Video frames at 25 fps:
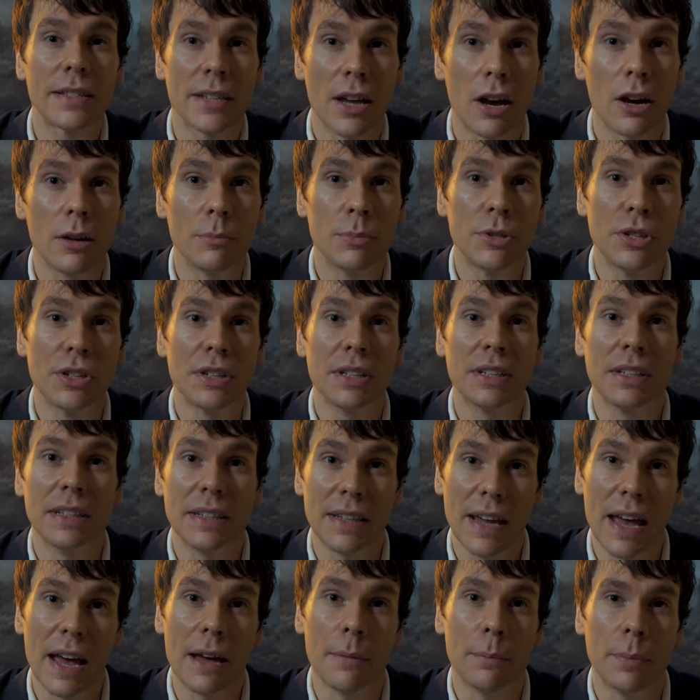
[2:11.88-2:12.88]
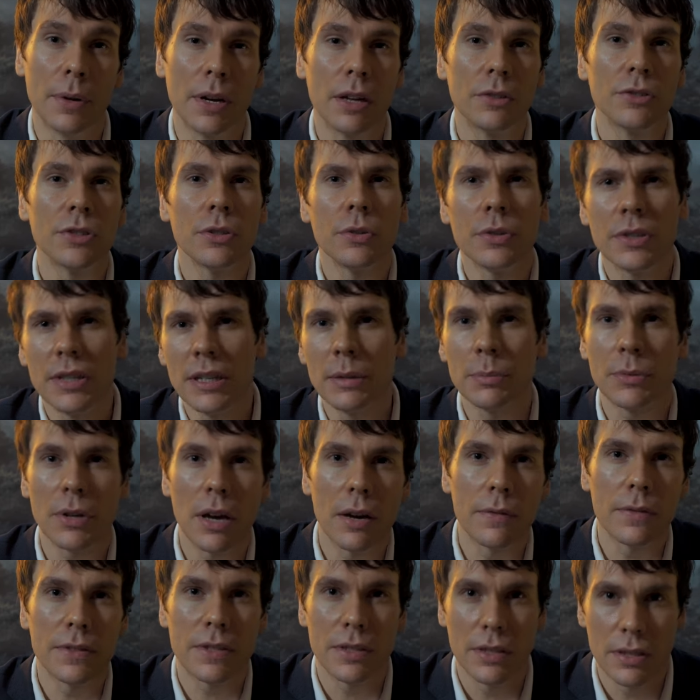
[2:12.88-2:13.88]
types you can get, but I'll do a deep
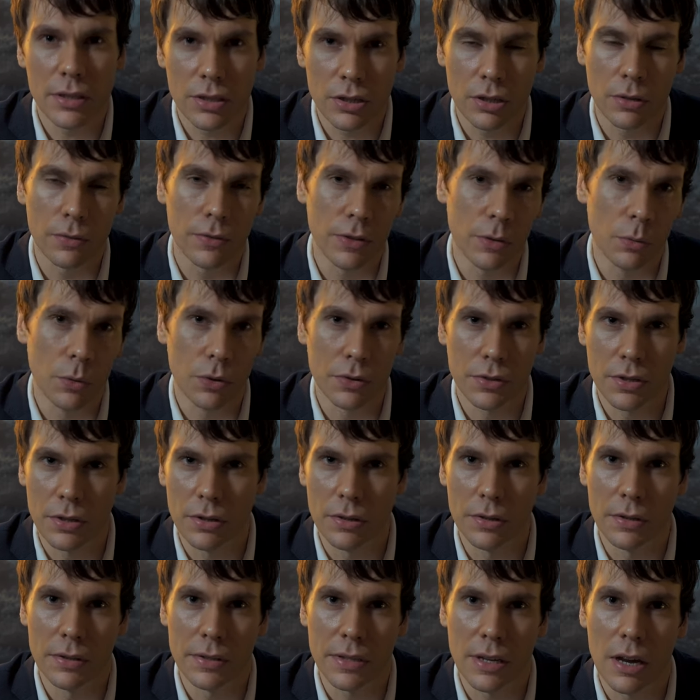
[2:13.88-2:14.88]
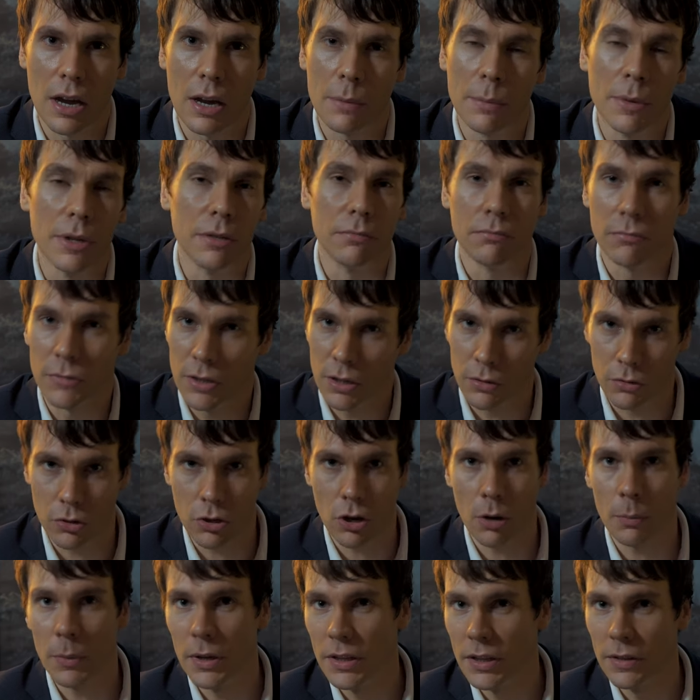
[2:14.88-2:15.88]
dive into this stuff if you want another time, and you know,
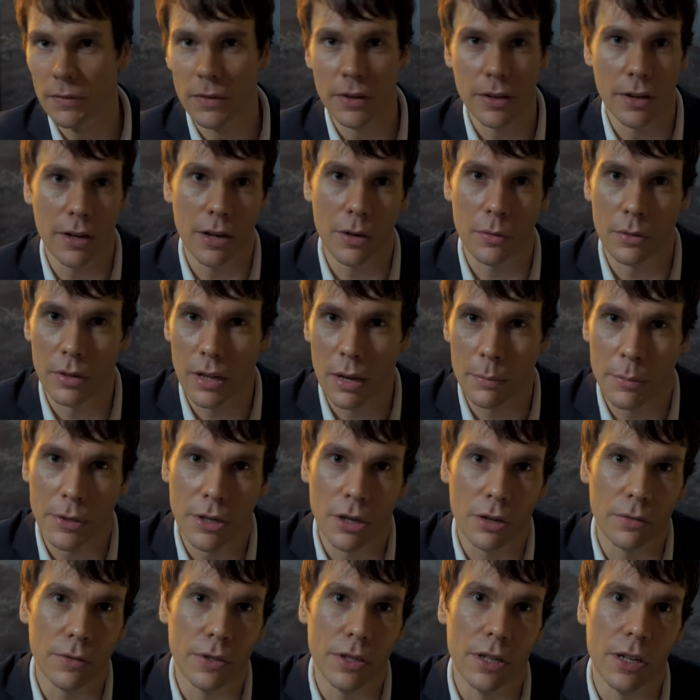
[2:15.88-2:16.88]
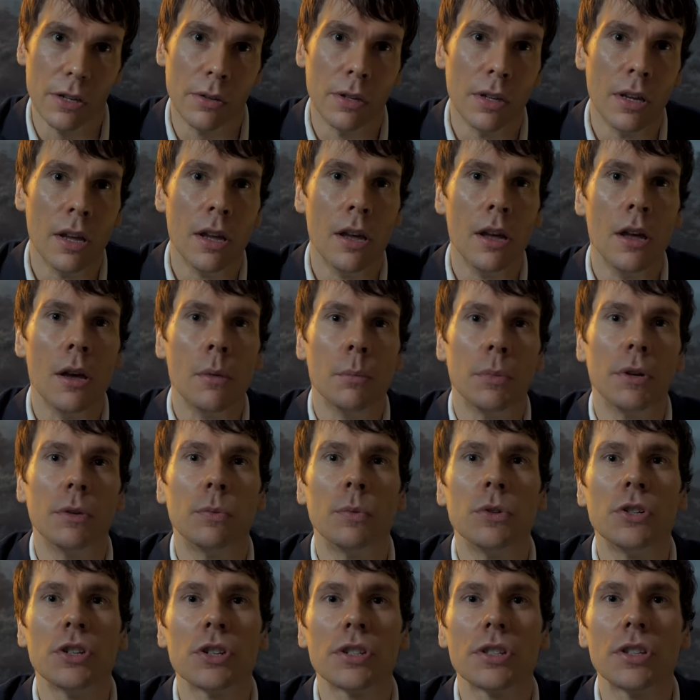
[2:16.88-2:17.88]
comment in the video and let me know if you do. But if
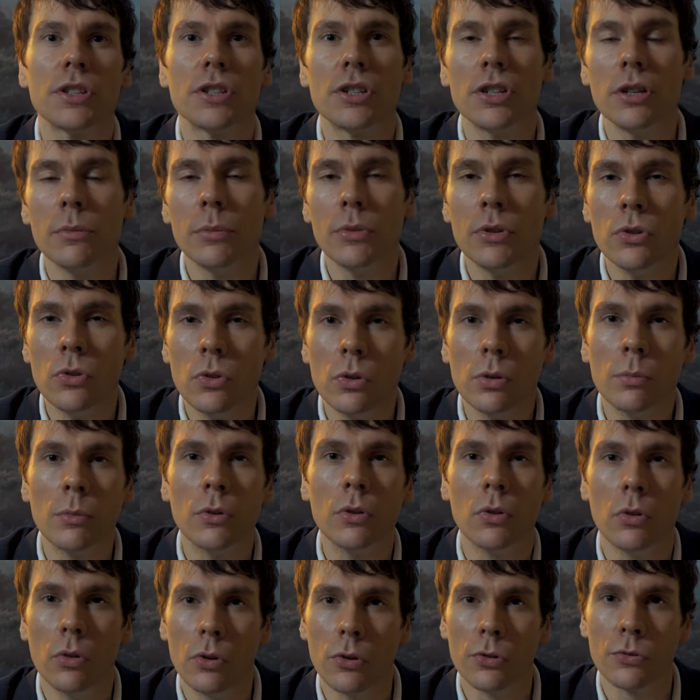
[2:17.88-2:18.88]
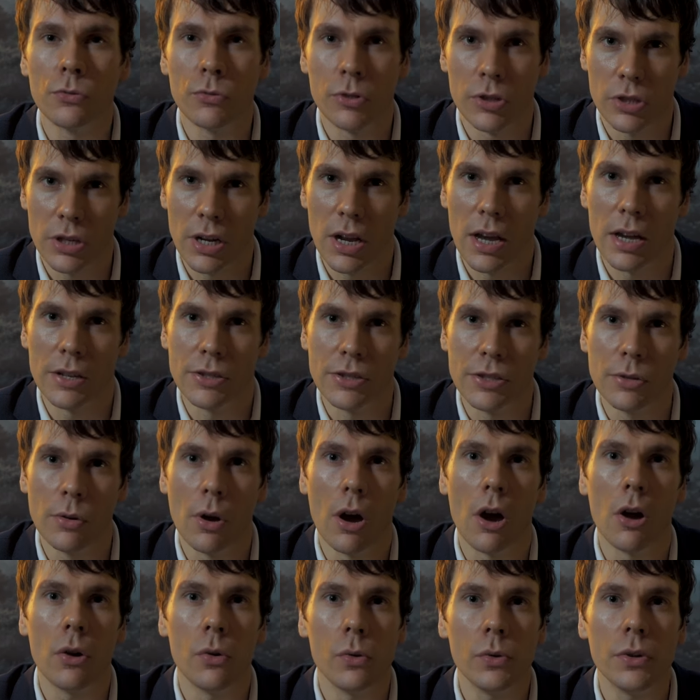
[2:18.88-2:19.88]
we just assume normal ordinary shares, you
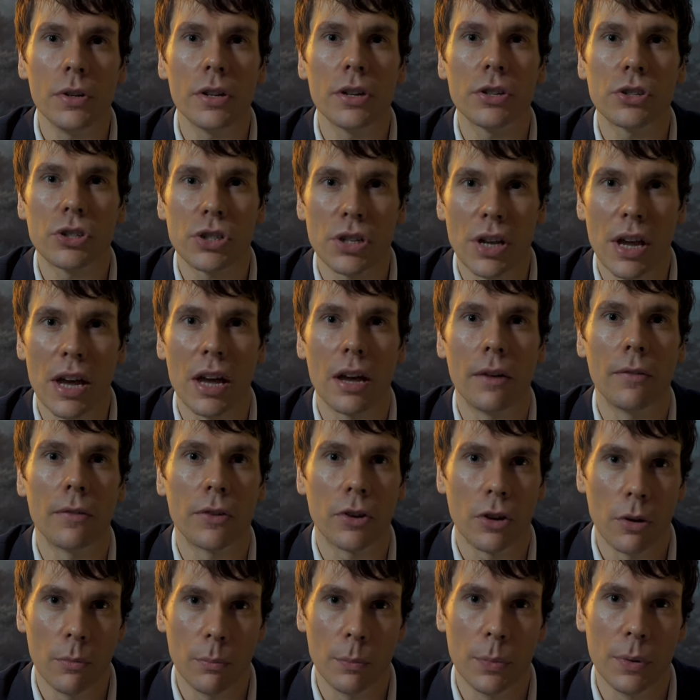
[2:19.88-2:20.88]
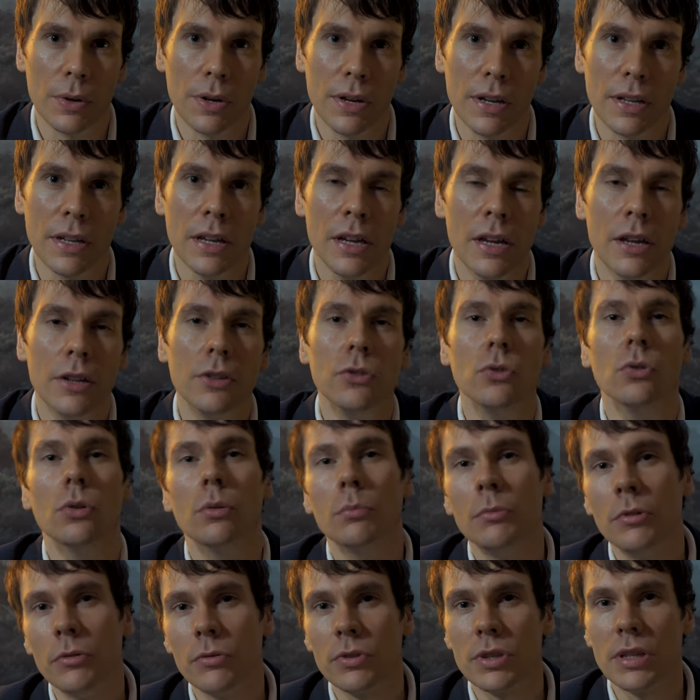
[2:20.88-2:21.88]
own a share of a company,
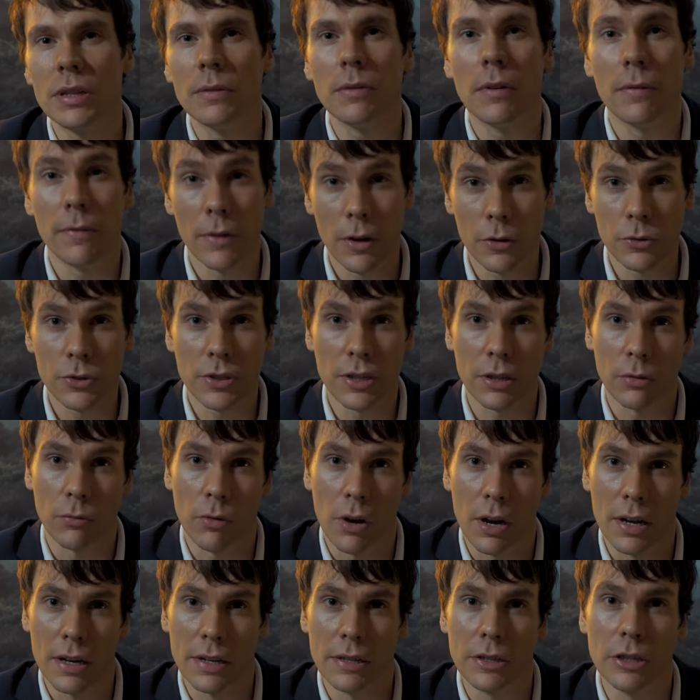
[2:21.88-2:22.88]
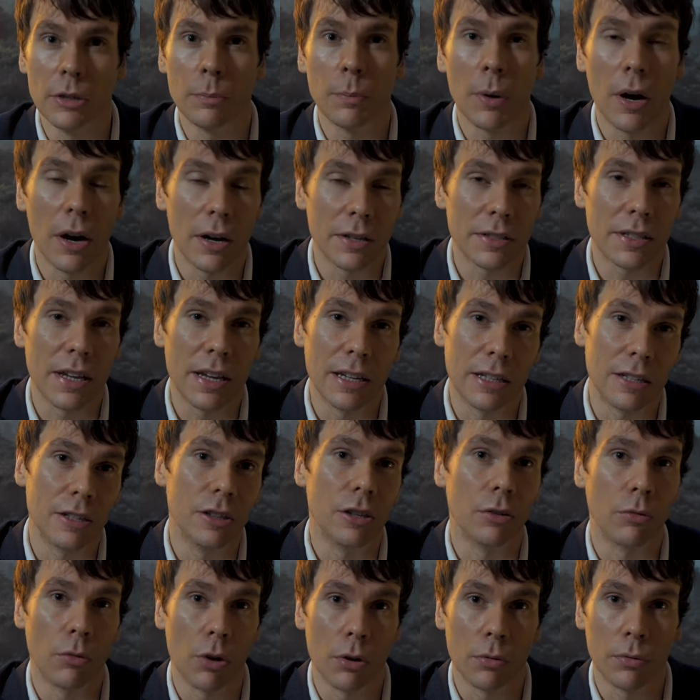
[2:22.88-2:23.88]
normally receive a voting right, and you partake in
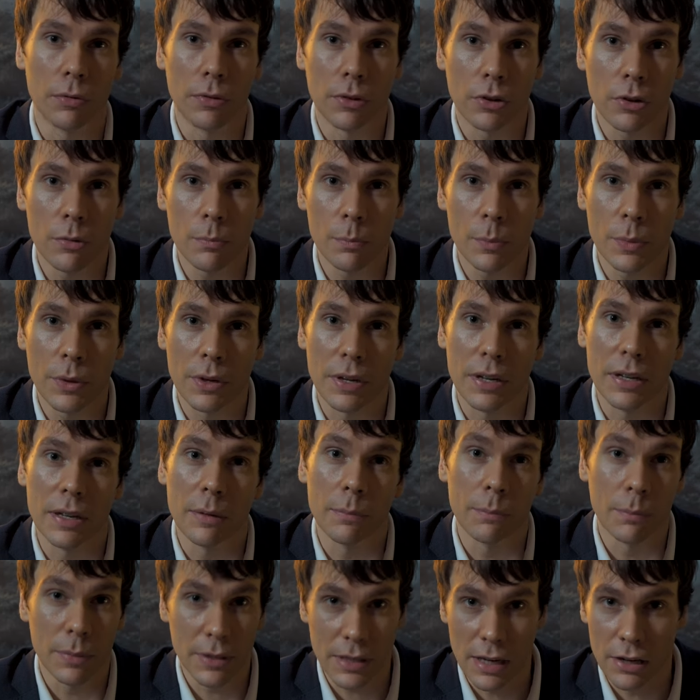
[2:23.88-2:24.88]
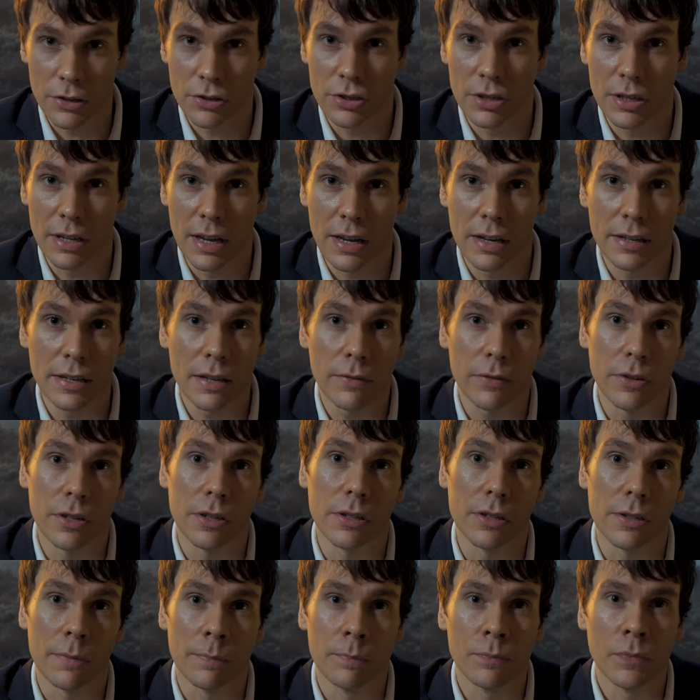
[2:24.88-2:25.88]
the growth of the company and potentially get a
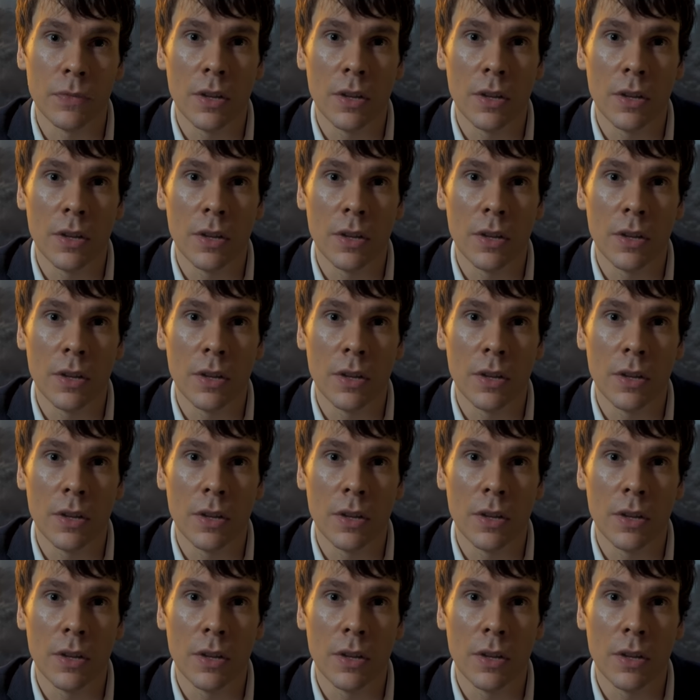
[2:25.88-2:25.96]
dividend.